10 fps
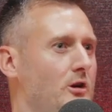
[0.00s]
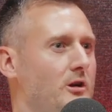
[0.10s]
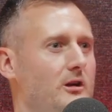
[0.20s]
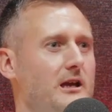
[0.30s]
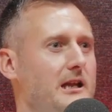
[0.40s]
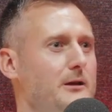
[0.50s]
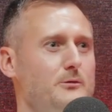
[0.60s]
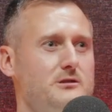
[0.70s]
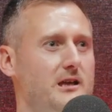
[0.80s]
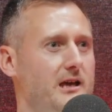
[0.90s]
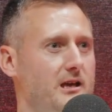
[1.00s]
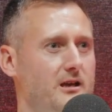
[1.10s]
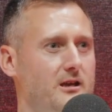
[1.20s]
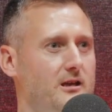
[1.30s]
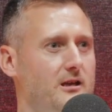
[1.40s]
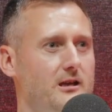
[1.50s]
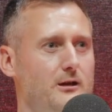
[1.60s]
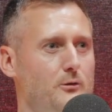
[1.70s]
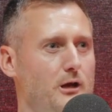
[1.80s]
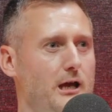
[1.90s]
and it was like,
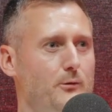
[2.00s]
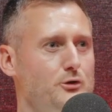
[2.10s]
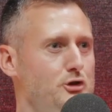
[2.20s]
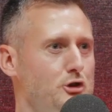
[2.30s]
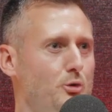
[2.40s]
it was just